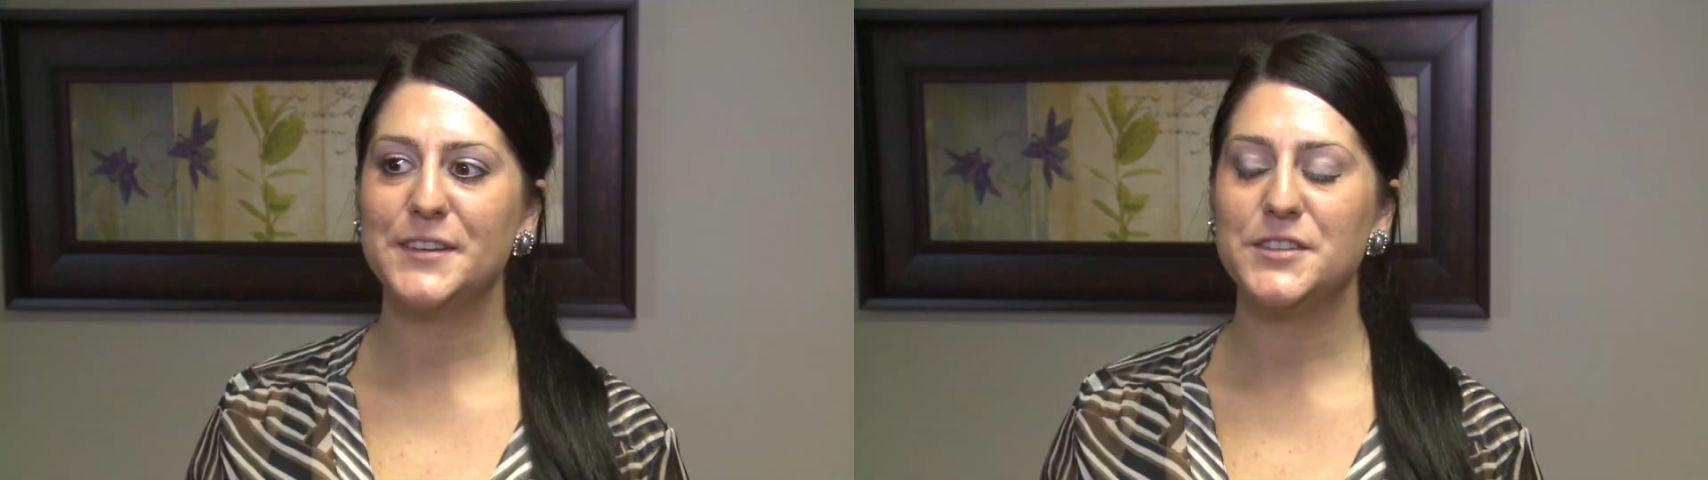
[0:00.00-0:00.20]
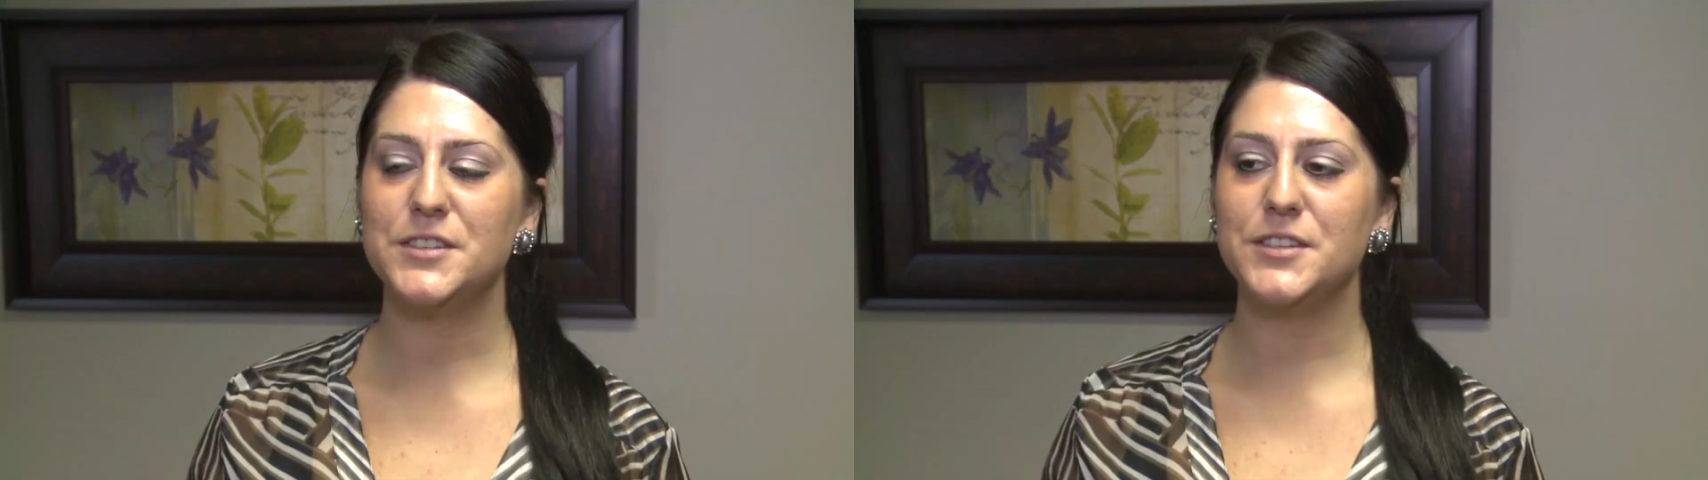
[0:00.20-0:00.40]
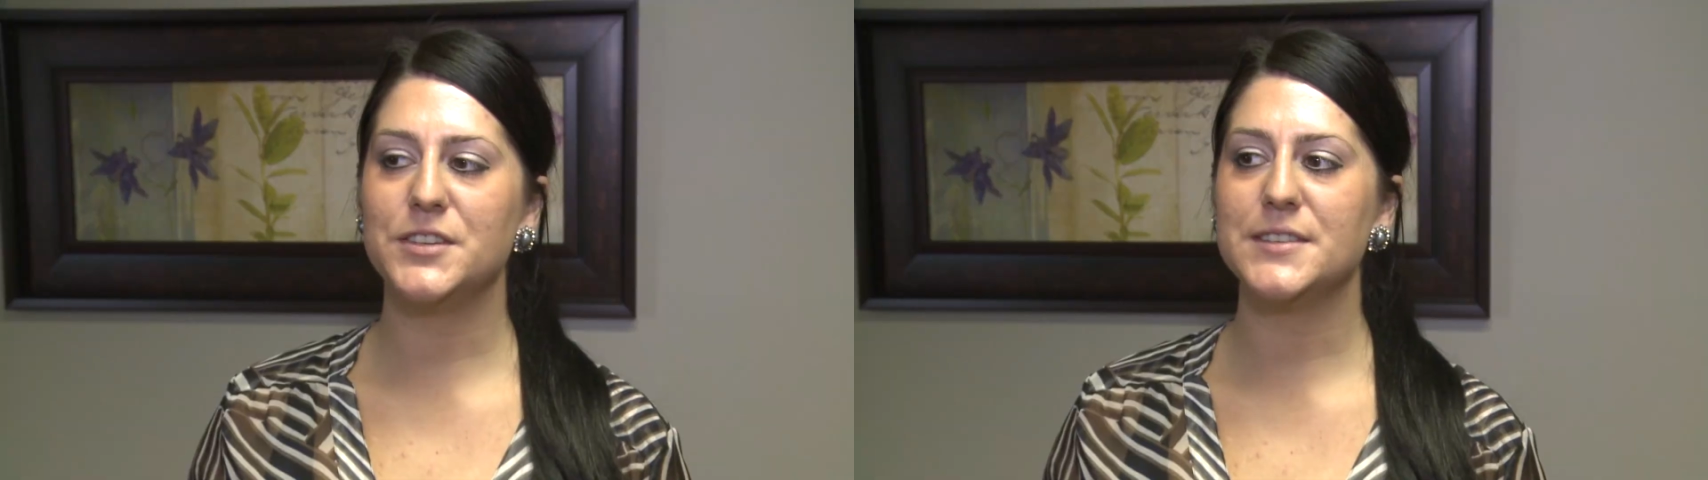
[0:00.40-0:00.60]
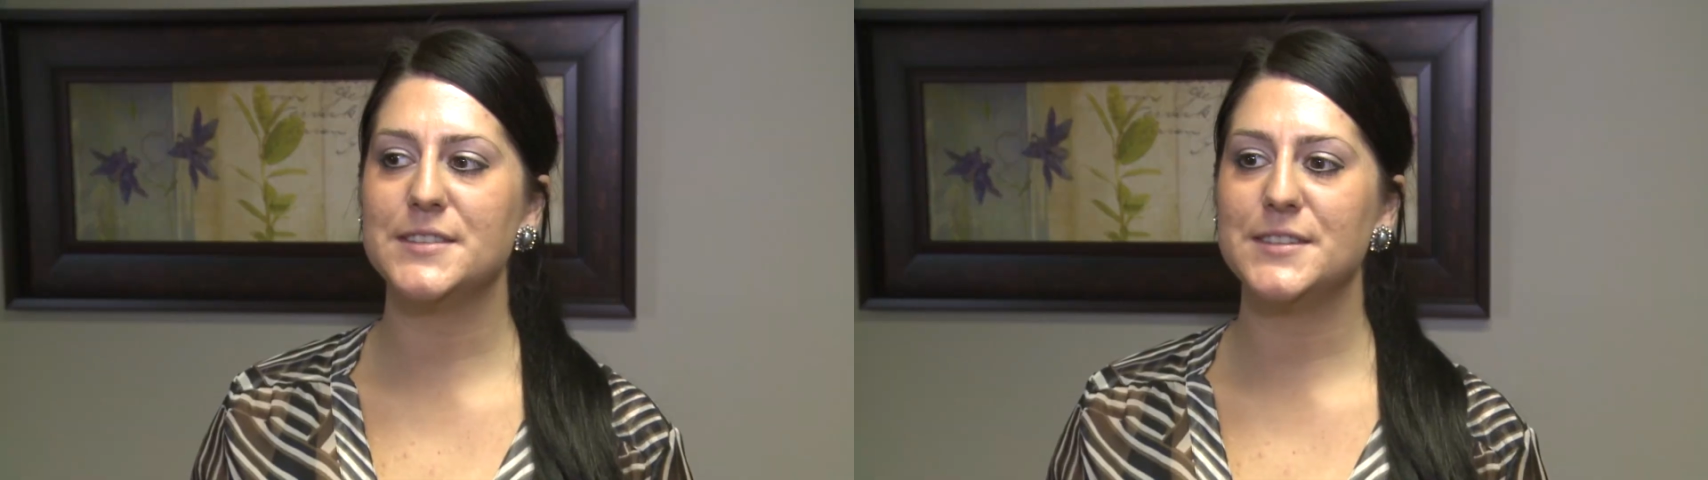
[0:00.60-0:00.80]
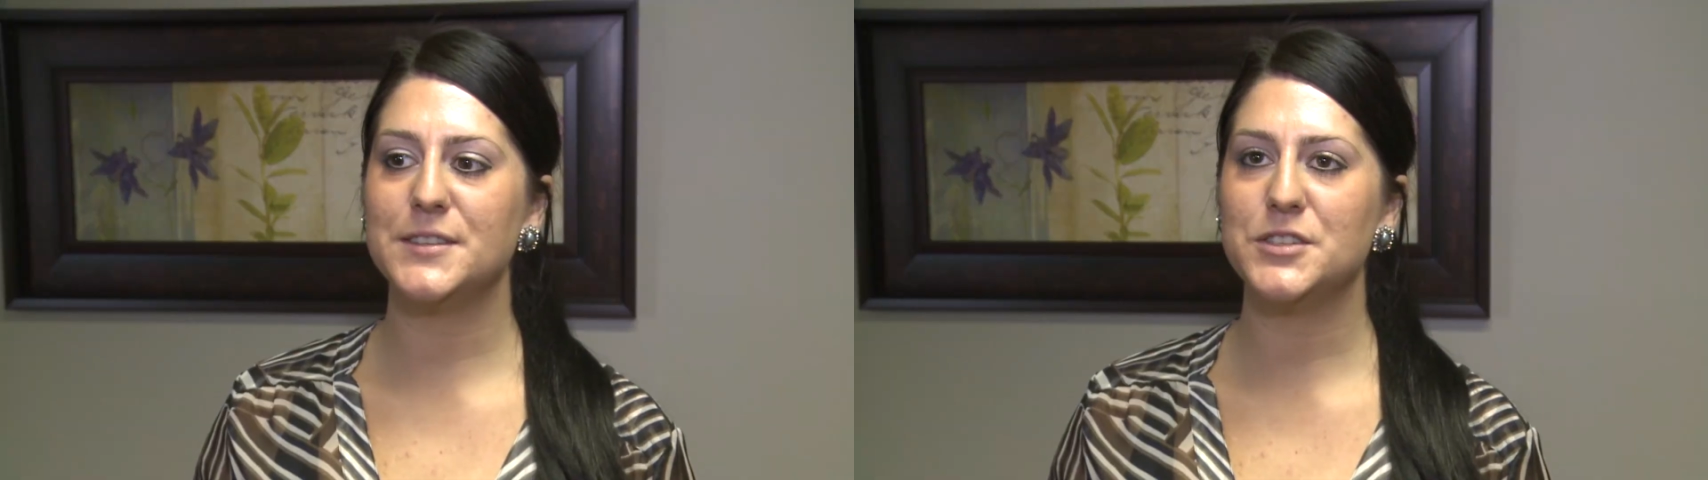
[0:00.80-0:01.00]
She
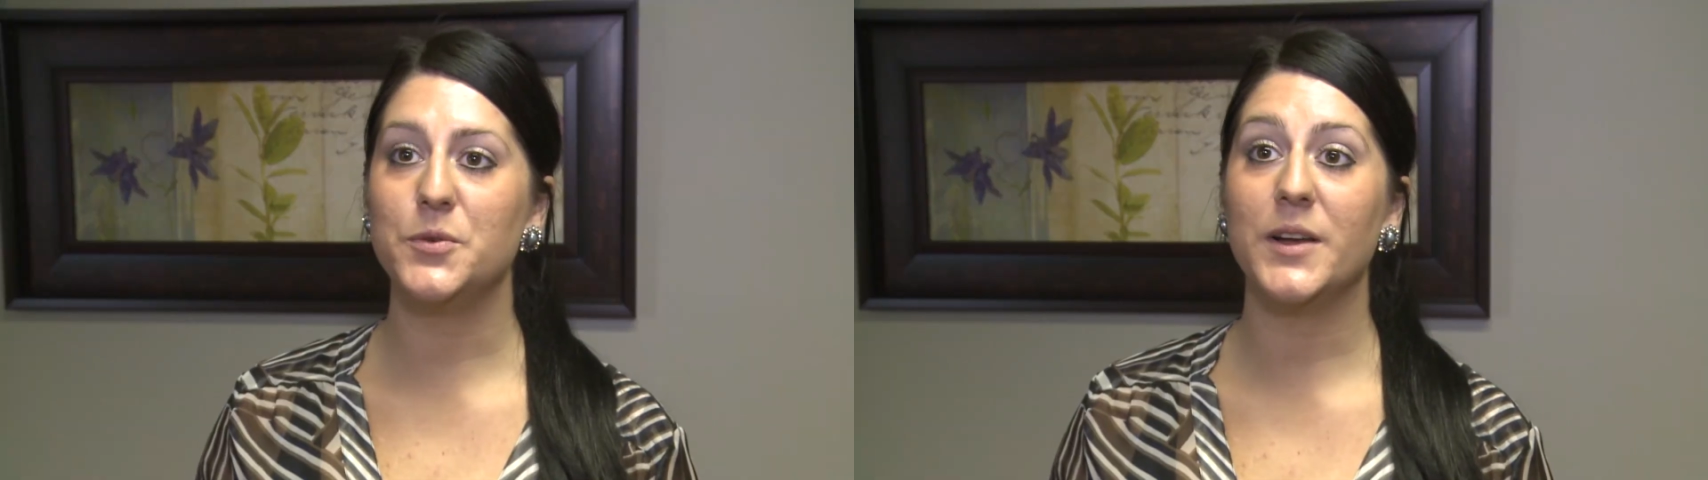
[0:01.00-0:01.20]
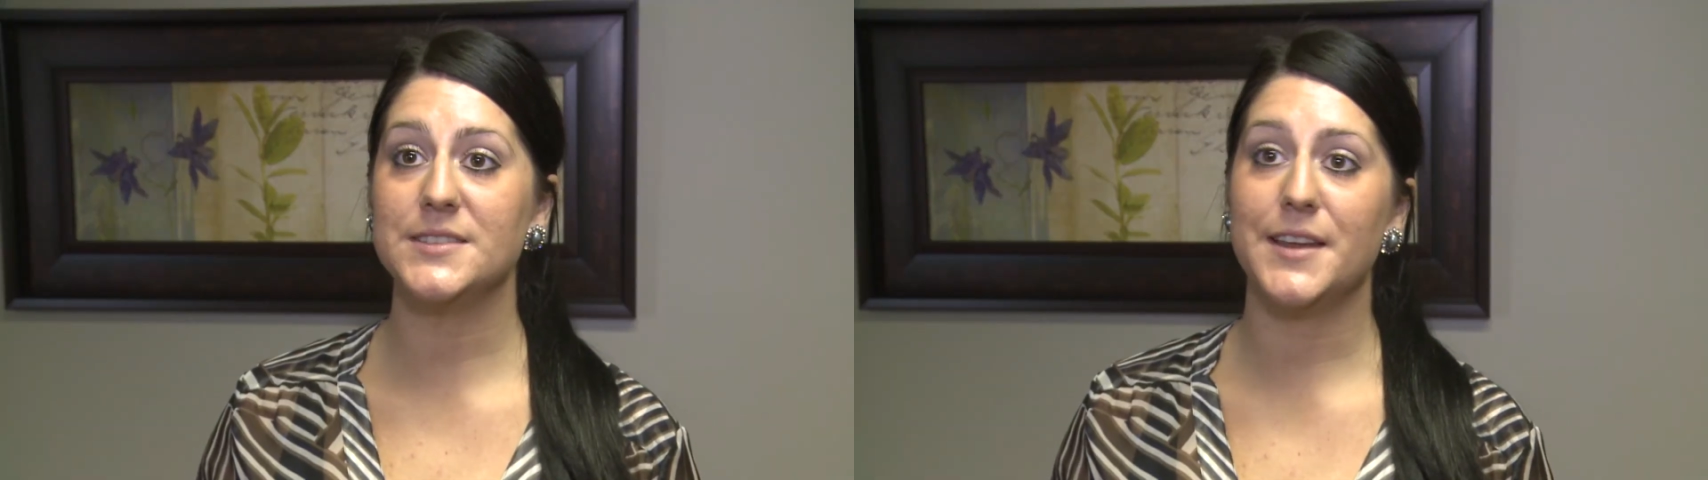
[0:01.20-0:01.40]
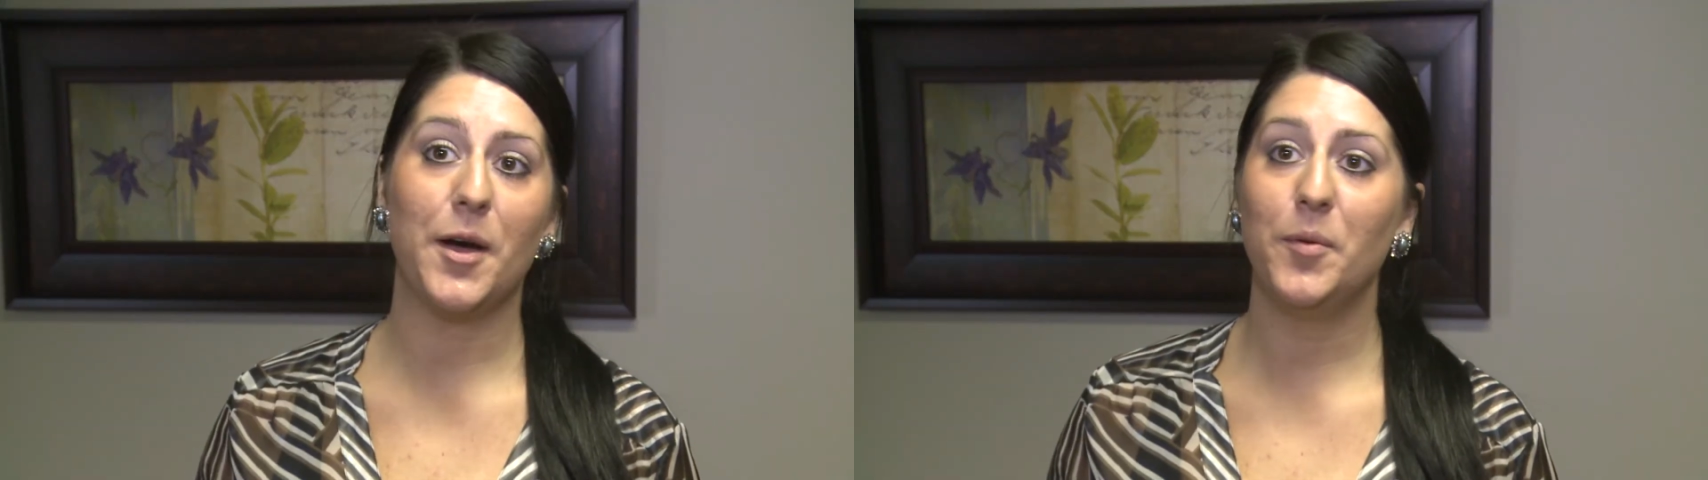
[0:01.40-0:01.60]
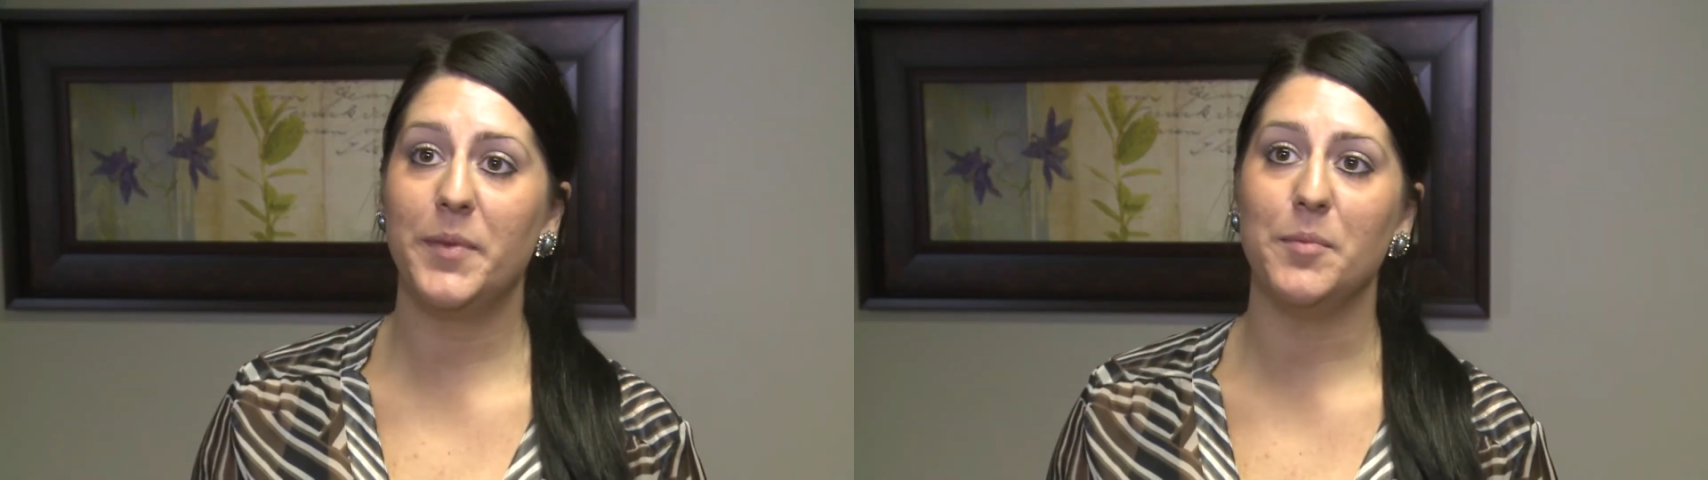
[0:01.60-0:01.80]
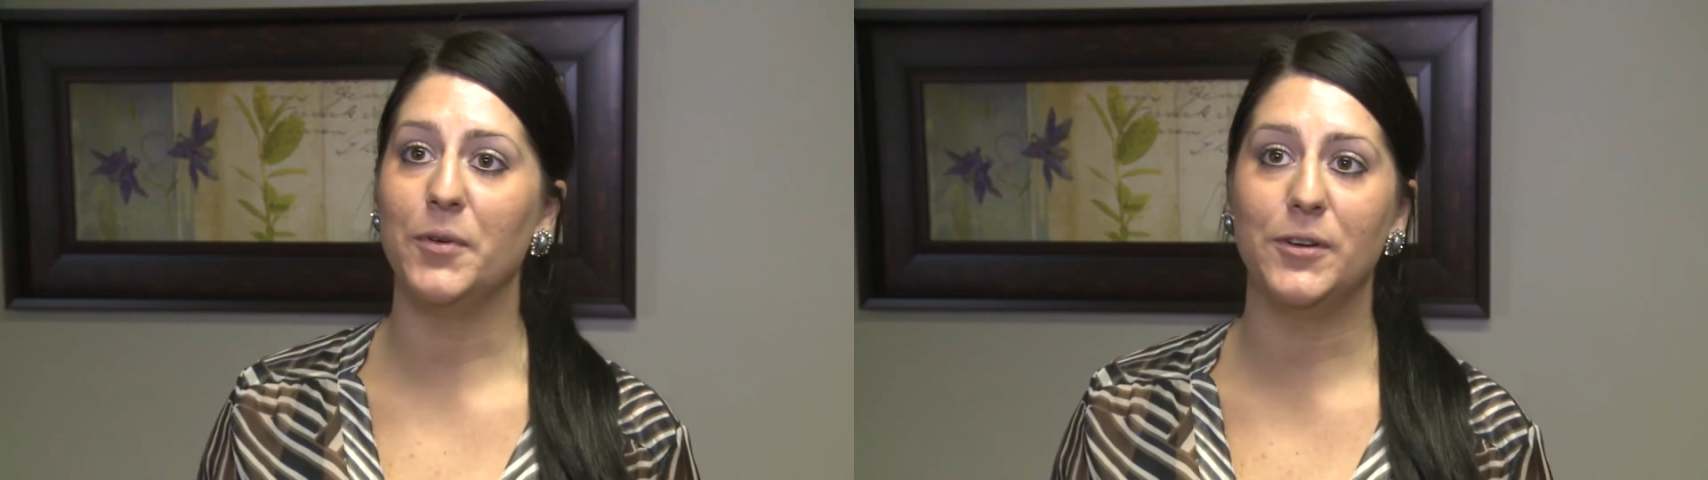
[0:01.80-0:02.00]
wants to help
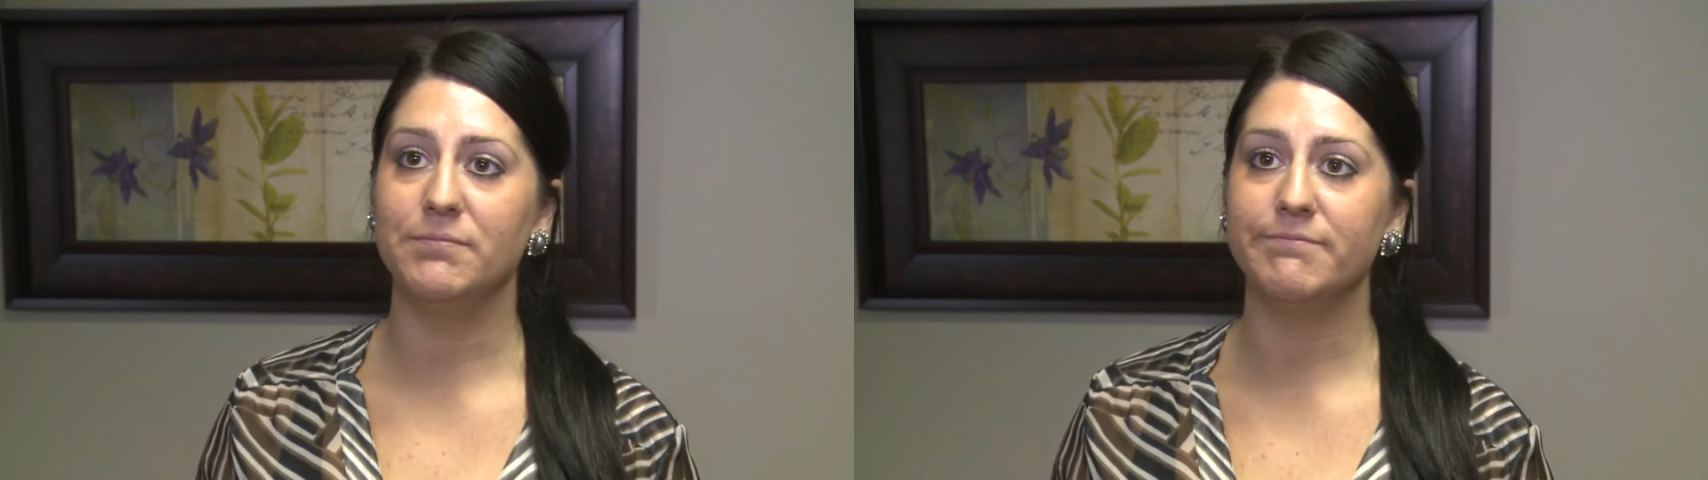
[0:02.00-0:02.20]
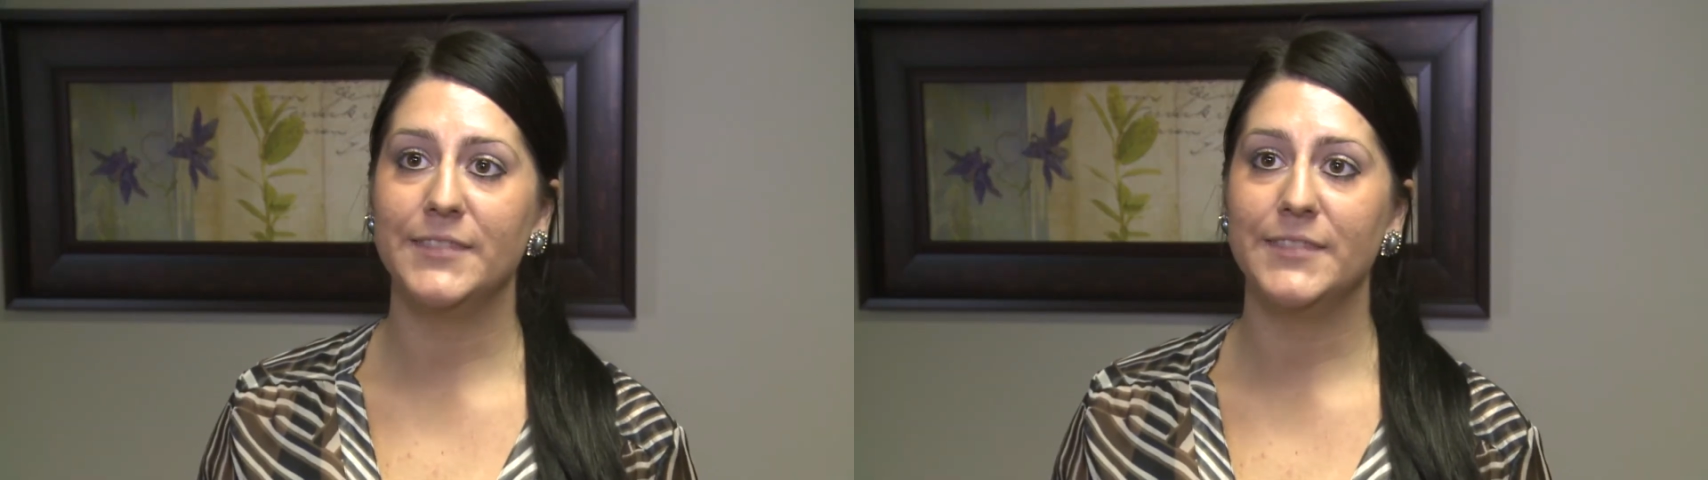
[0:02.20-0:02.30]
people,